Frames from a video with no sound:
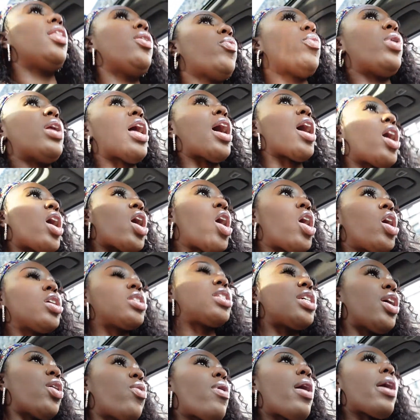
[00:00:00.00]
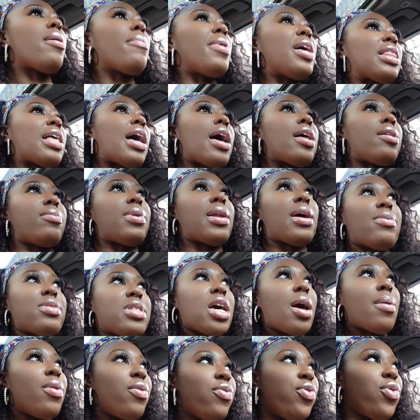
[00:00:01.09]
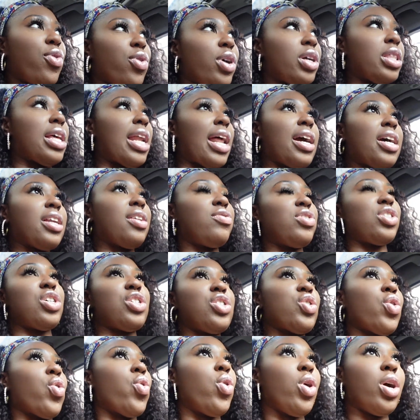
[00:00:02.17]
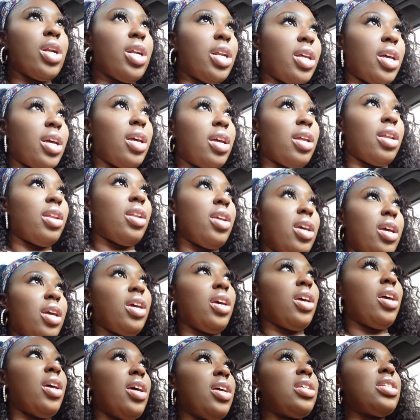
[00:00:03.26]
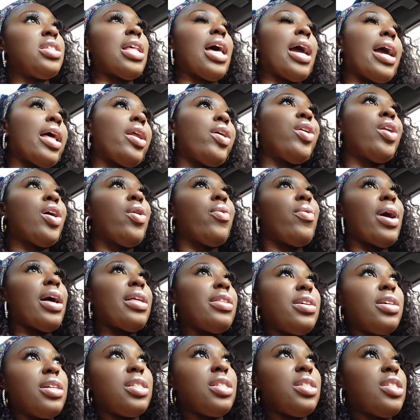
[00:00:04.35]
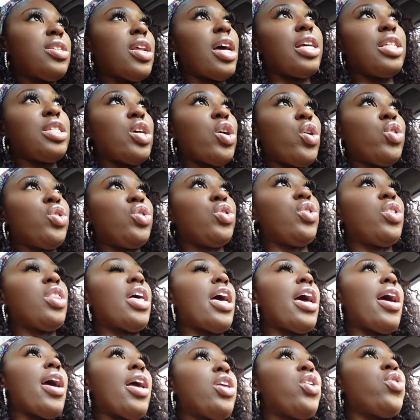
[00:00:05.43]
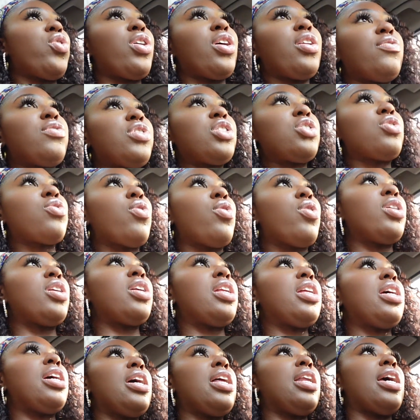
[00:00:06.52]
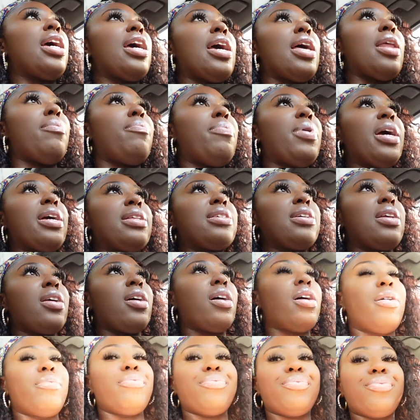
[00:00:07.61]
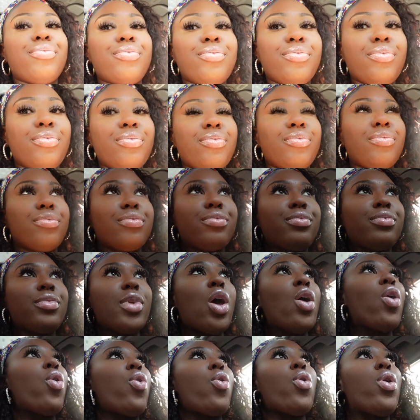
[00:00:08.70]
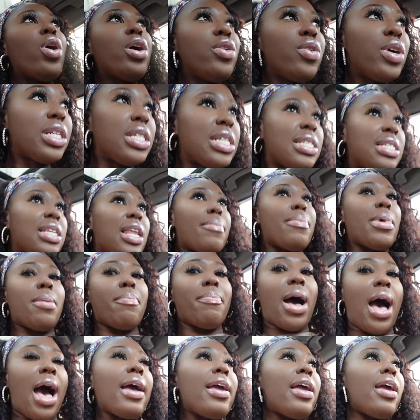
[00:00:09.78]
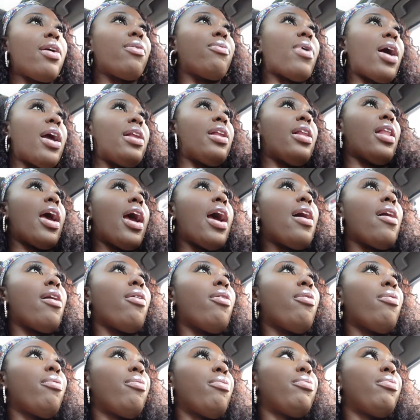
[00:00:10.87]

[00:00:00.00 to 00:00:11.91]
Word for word: when I called to inquire about the item that I was coming for that I could have just ordered it? She's like, I don't know why they, they told you that. You could have just ordered it and picked it up. Or you could just let me buy it right now.